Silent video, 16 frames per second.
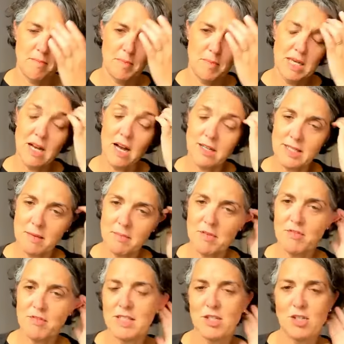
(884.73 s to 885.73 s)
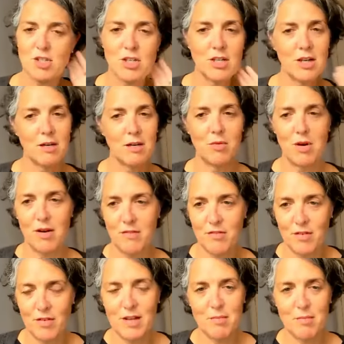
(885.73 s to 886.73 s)
because I'm a physician, I will
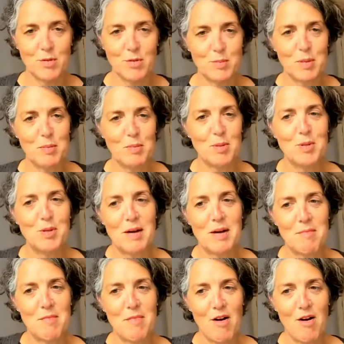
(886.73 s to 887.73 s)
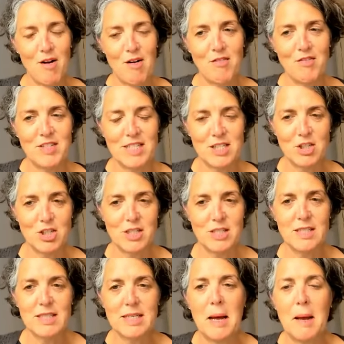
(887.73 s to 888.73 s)
offer that most people who come are
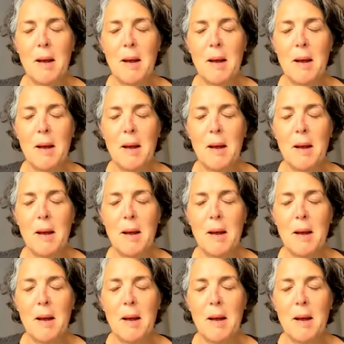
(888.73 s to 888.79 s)
physicians.